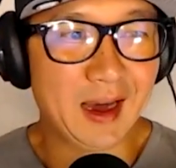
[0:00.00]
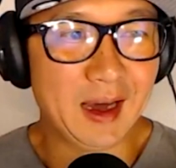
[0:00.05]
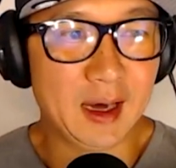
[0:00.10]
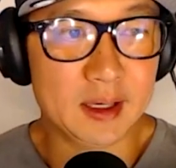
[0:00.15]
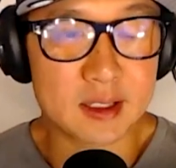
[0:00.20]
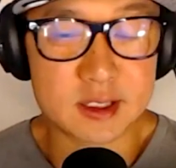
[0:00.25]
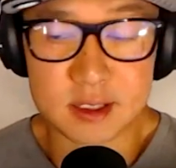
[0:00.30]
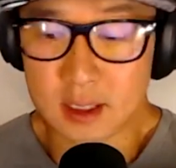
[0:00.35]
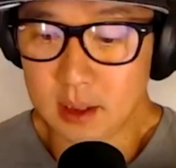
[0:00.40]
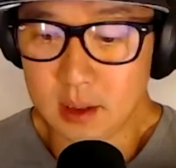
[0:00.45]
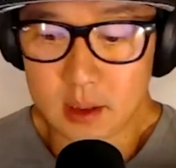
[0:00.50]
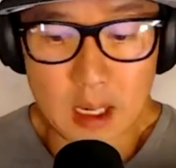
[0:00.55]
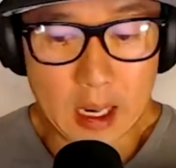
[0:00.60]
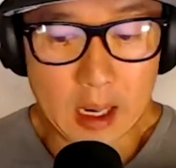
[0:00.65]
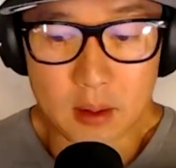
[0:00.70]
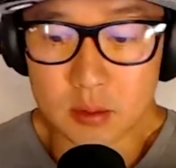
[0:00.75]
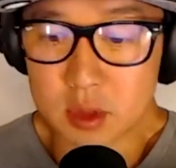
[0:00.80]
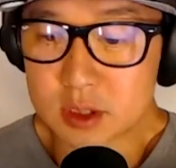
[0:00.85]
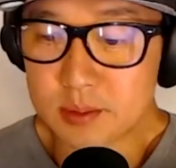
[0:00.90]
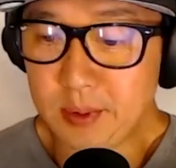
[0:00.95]
I said,
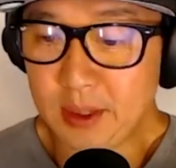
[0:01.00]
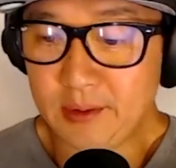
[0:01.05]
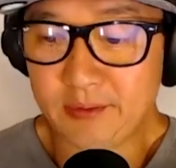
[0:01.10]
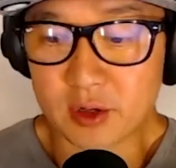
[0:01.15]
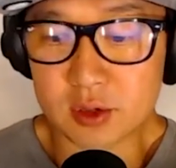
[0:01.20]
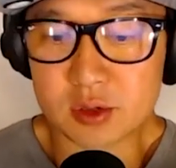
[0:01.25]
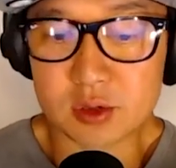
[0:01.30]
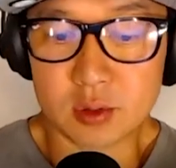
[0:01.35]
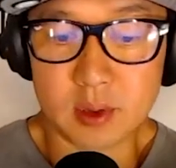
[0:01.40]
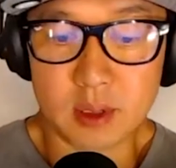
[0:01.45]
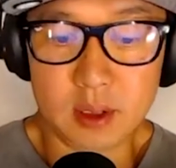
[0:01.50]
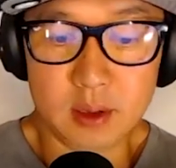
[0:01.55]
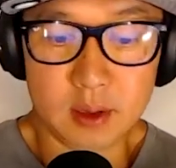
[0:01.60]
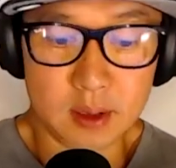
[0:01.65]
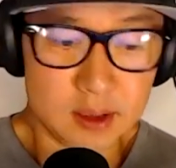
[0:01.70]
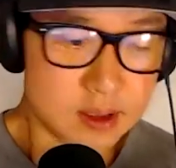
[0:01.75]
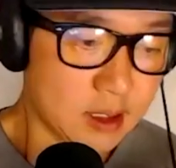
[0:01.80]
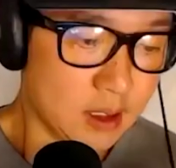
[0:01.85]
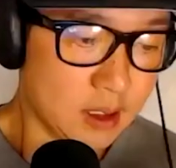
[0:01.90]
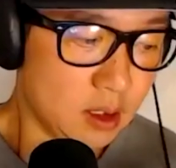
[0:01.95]
I will speak virtually.
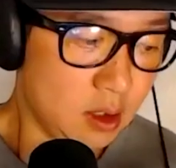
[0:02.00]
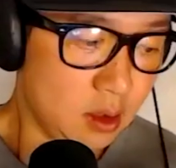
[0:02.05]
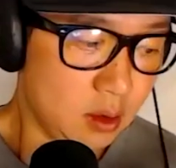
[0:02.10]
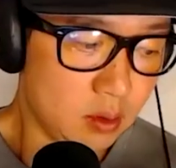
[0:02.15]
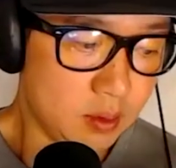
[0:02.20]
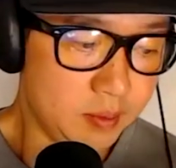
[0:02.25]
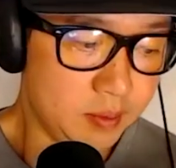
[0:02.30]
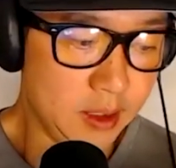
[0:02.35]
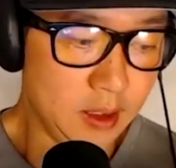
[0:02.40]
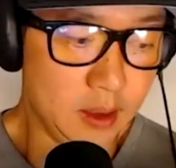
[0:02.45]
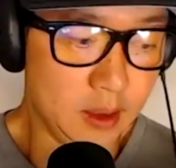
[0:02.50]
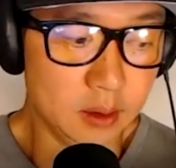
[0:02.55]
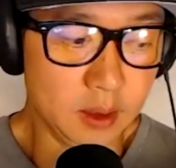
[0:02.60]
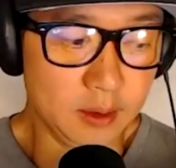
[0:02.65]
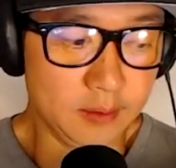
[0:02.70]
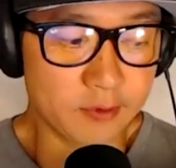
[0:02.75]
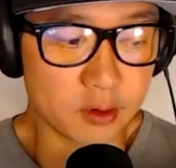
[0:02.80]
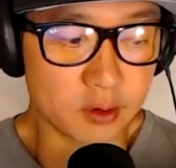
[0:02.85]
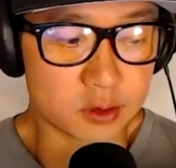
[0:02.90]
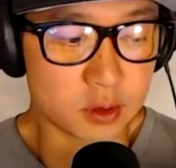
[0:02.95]
They said, you will be the
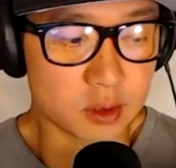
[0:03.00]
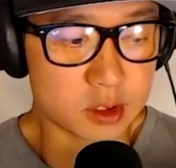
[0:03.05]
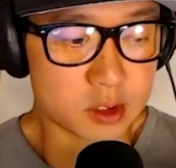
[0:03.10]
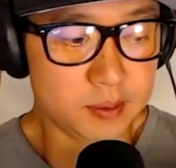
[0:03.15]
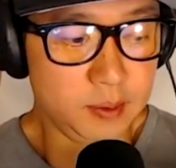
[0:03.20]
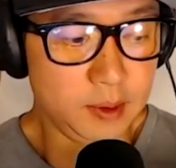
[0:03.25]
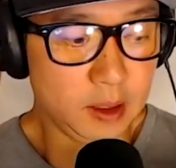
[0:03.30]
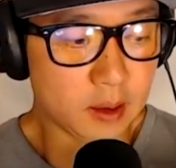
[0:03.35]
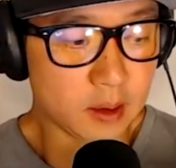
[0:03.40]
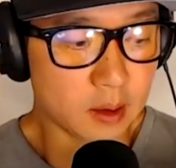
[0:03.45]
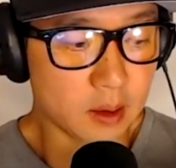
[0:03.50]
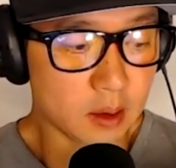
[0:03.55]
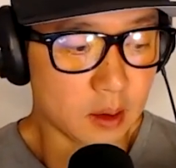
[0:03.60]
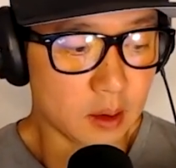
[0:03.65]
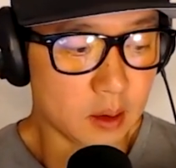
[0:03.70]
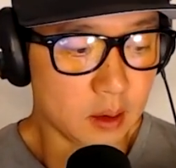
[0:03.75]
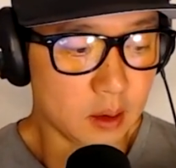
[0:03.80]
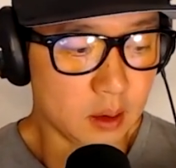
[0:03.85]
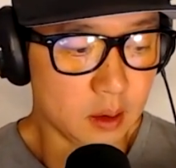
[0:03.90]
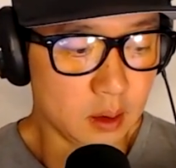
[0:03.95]
only virtual
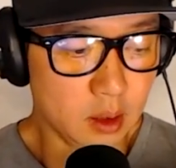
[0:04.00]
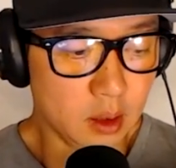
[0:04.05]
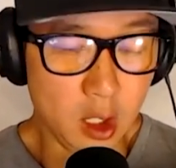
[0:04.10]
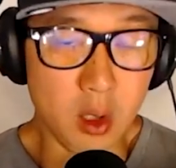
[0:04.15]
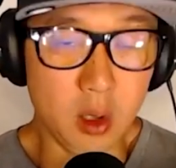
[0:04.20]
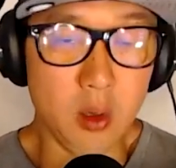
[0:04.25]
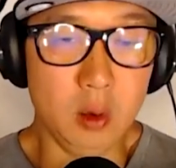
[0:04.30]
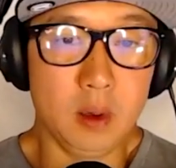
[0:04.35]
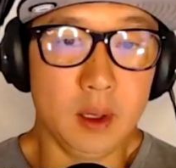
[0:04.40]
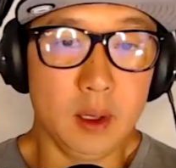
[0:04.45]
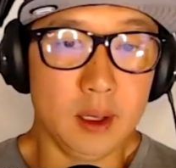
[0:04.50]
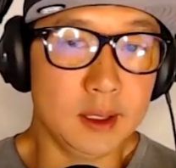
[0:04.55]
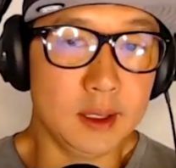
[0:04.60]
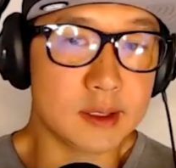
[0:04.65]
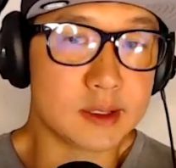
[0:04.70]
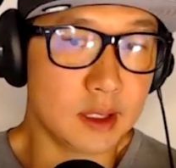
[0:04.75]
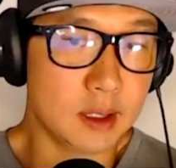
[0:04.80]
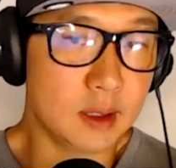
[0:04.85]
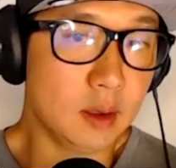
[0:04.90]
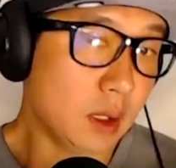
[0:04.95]
speaker. No. And I
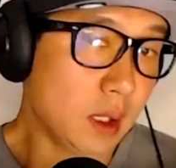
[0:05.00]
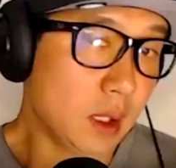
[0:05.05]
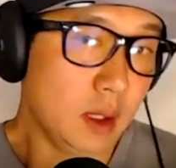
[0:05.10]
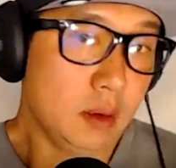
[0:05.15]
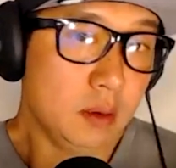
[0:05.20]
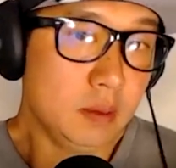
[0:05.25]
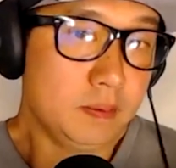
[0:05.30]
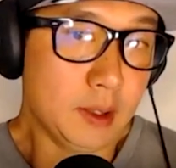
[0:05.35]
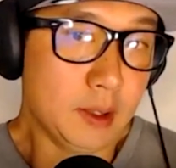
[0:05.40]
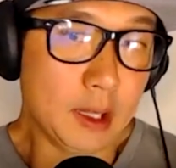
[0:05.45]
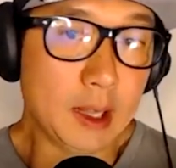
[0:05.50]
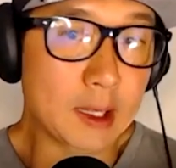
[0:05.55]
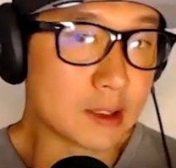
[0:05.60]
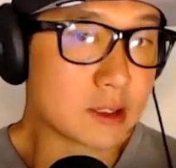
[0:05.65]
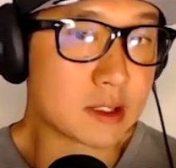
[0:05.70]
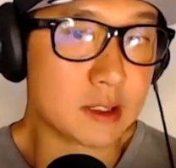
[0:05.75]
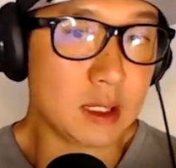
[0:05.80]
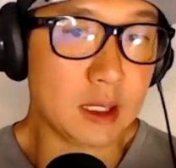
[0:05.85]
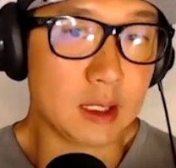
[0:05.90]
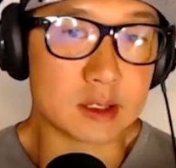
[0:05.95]
said, okay, but
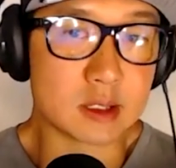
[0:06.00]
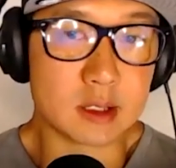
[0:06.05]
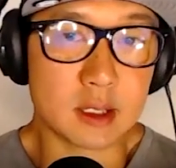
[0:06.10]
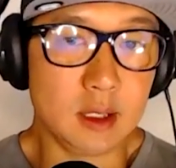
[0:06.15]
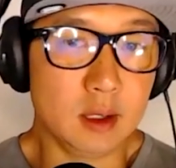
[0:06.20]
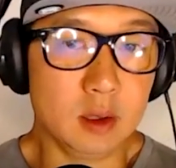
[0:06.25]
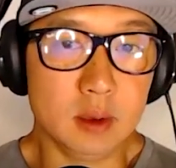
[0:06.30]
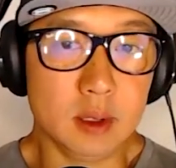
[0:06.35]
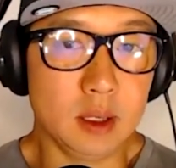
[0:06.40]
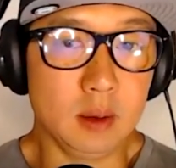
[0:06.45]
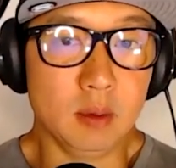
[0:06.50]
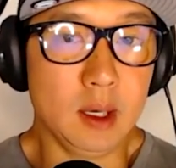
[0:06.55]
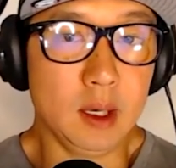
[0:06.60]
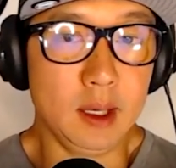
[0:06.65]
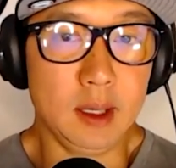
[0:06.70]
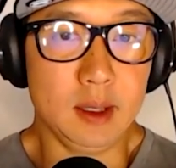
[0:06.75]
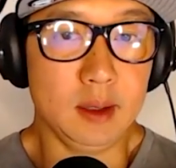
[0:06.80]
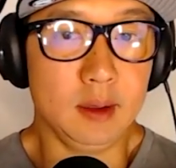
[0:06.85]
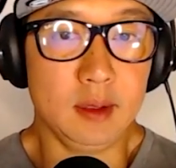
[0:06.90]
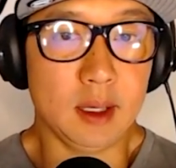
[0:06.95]
that's, that's the only
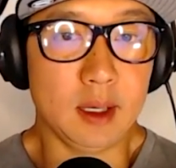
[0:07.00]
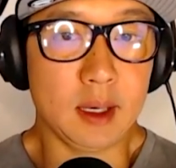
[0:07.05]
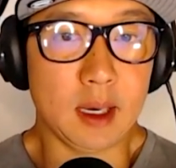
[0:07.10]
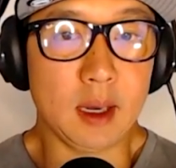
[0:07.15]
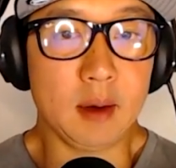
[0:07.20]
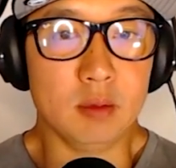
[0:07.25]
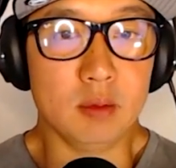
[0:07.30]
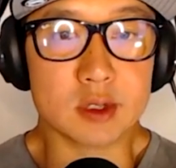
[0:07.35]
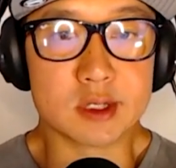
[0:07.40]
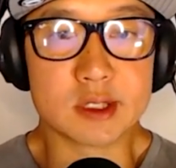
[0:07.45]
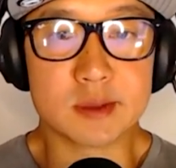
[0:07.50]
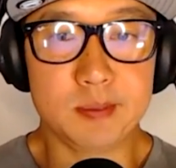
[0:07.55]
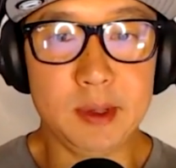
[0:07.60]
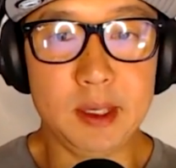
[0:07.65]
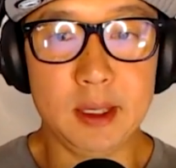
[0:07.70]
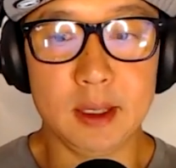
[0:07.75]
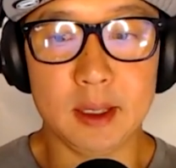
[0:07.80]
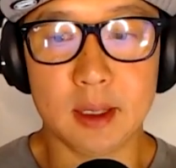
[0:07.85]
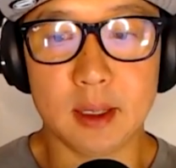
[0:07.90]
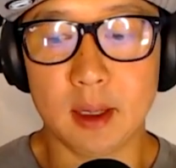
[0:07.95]
way that I will
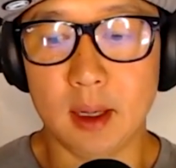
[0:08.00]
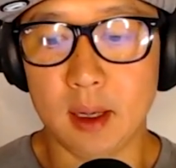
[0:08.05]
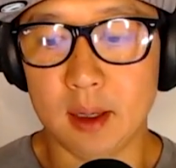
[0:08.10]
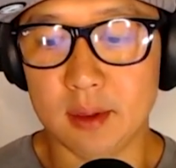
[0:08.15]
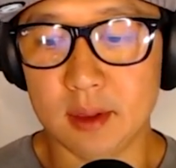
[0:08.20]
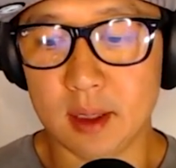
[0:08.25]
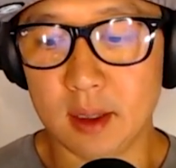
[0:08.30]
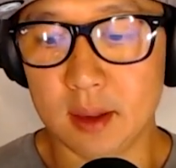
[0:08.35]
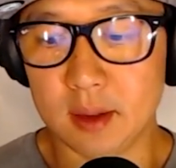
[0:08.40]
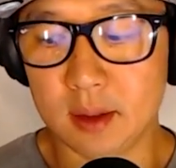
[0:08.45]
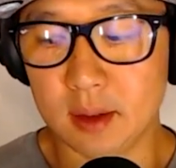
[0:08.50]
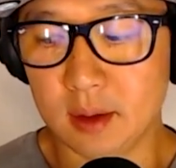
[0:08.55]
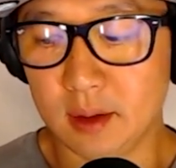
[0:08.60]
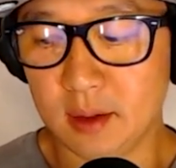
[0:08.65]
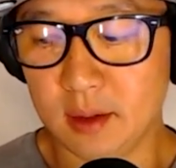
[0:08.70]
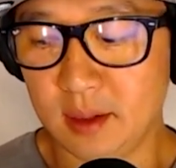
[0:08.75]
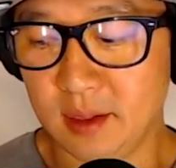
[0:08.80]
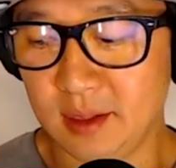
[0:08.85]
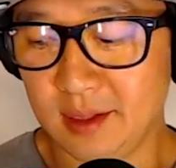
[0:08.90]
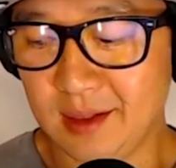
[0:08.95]
speak. And
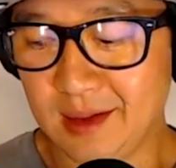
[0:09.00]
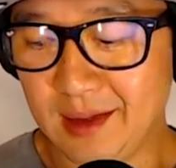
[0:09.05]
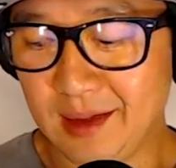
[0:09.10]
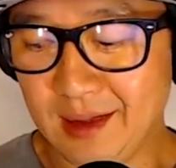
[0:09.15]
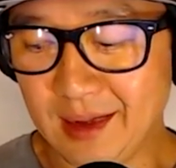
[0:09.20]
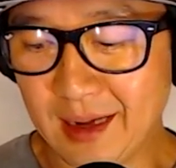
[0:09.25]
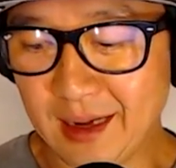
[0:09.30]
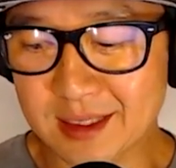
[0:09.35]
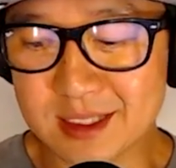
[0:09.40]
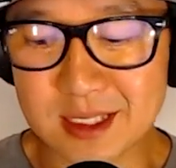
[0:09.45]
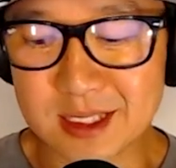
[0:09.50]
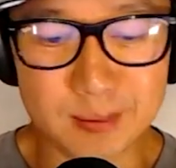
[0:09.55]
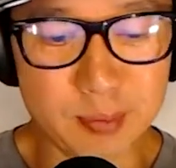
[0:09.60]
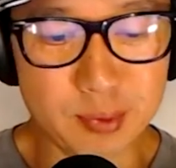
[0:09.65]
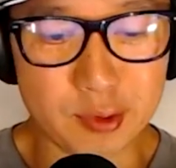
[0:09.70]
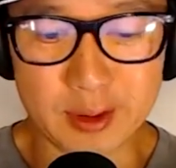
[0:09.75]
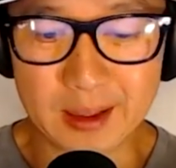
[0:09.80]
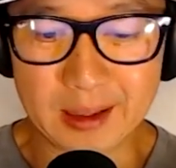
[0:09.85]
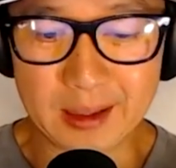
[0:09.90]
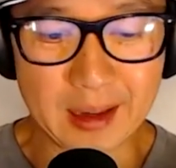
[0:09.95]
then at some
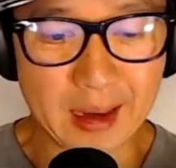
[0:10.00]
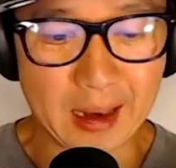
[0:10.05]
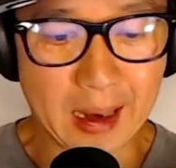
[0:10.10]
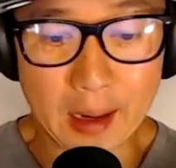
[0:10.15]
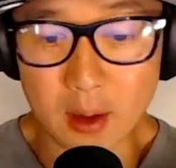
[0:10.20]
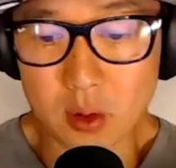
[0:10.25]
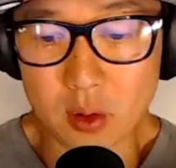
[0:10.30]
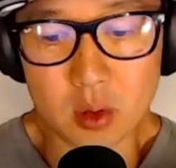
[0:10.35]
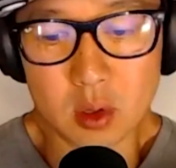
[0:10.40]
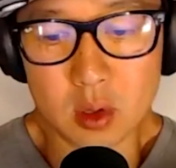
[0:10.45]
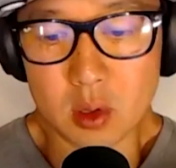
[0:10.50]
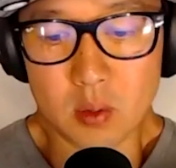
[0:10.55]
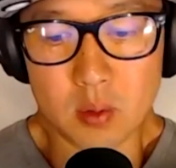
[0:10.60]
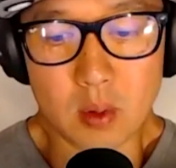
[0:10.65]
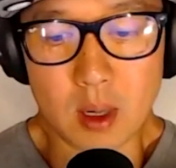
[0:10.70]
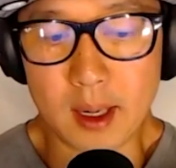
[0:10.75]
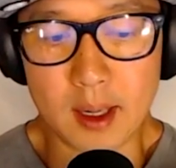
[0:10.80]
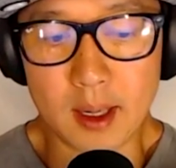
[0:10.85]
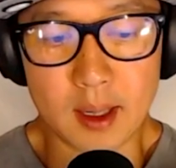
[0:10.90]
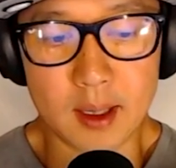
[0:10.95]
point, I don't know
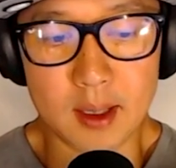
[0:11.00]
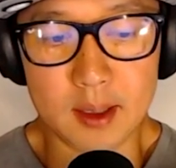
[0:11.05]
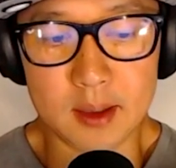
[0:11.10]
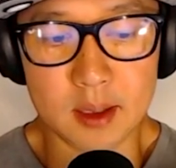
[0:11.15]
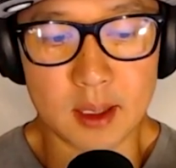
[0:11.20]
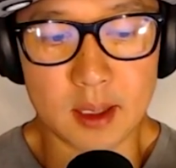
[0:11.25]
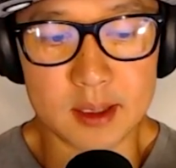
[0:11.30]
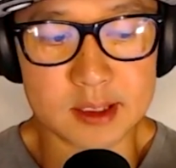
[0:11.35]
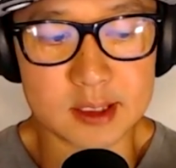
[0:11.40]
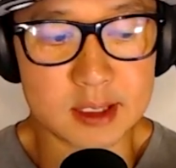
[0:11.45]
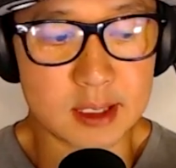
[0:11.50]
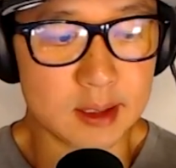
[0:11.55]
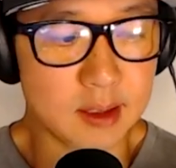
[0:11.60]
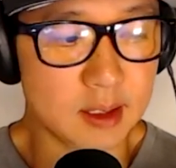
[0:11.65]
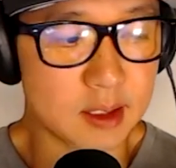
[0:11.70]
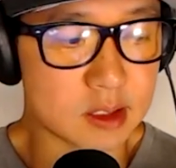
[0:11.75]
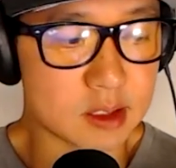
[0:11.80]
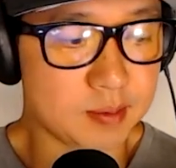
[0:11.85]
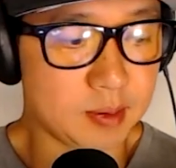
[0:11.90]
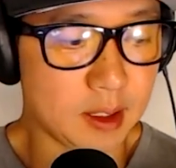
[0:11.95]
why I, I said
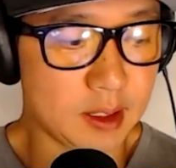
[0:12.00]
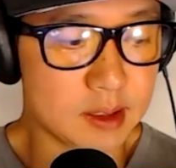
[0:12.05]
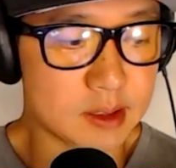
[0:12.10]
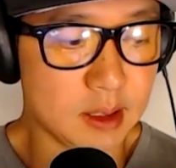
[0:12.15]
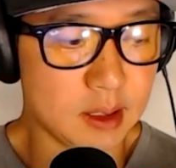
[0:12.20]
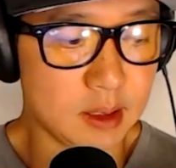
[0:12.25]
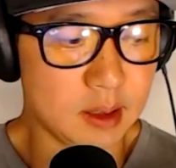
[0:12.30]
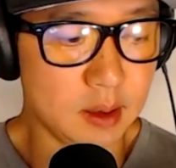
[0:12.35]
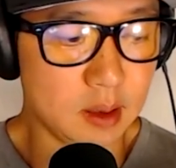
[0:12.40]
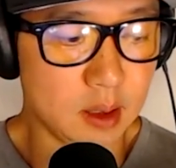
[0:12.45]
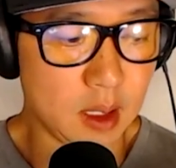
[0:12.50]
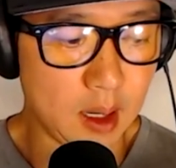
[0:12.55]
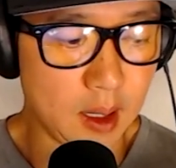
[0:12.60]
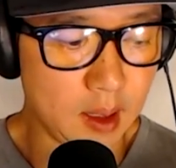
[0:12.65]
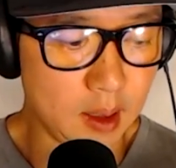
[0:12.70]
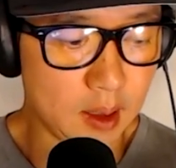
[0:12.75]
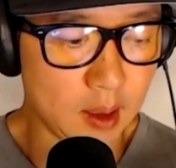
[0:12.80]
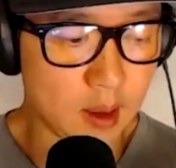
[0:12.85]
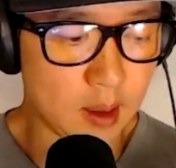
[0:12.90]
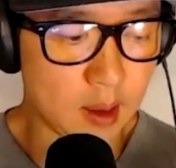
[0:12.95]
this, but I said, I,